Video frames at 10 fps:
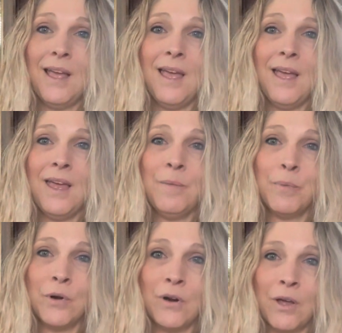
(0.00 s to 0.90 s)
And
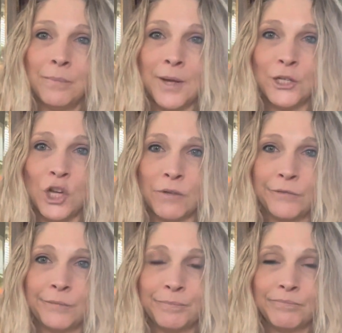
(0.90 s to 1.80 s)
put it on my shelf.
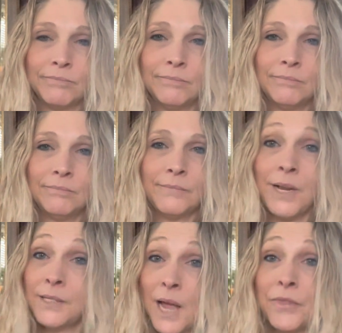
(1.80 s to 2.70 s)
And
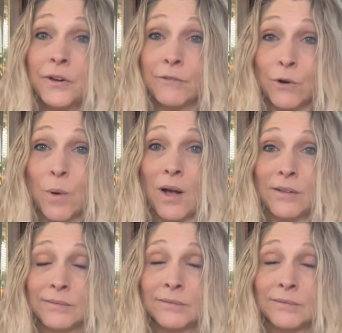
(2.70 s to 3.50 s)
it sat there for a while.